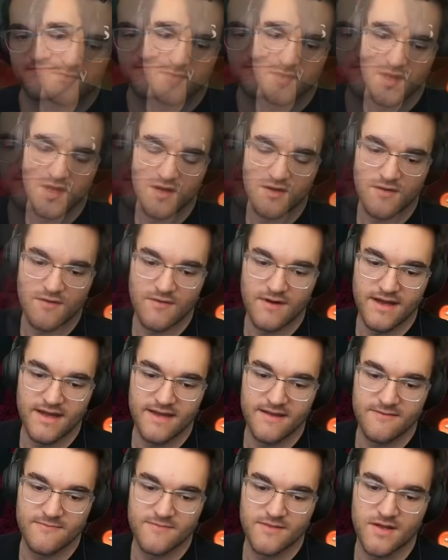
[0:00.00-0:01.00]
All
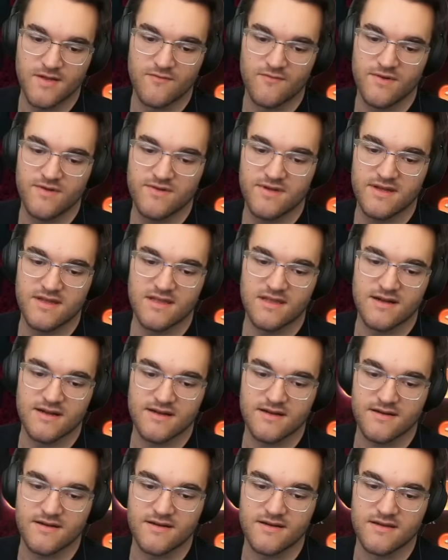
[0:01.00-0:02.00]
right, real good
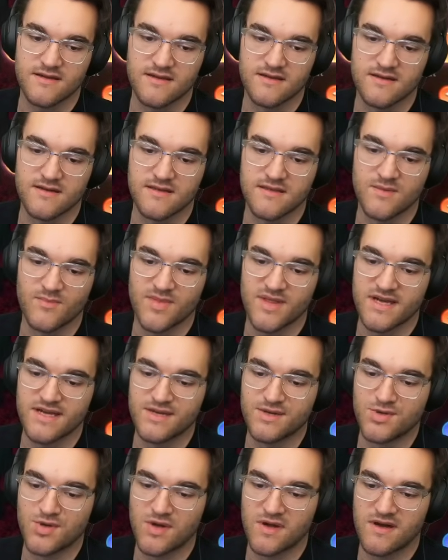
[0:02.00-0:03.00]
luck on the play
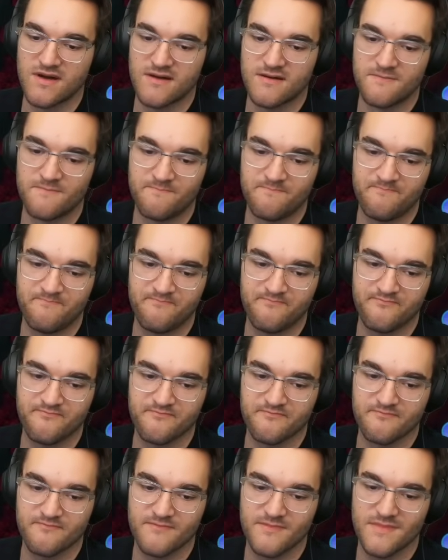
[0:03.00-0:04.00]
draw
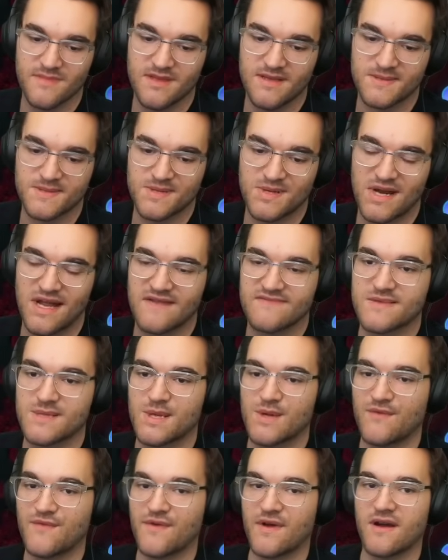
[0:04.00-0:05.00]
this draft
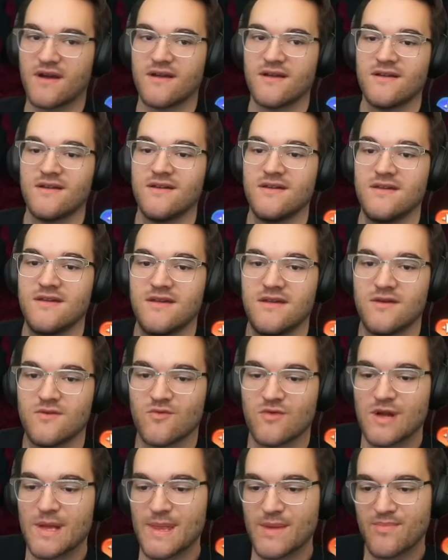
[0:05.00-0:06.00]
so far.
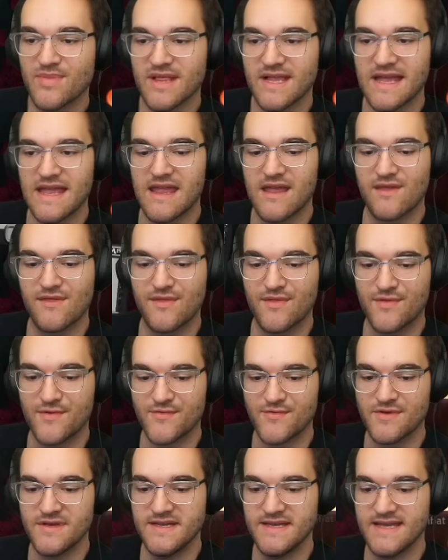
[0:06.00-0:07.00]
We're on the play
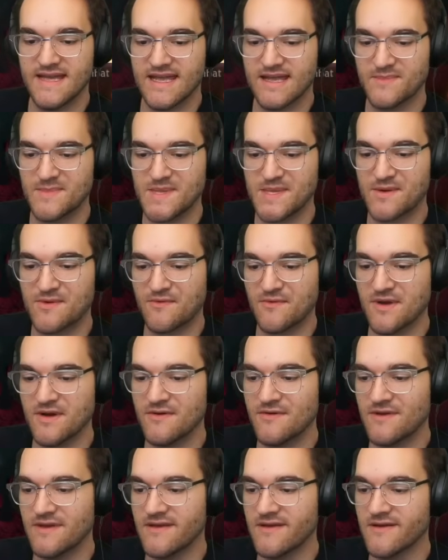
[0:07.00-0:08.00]
3 games in a
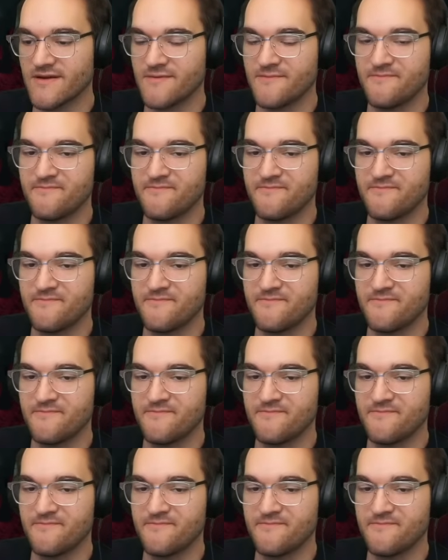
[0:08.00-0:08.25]
row here.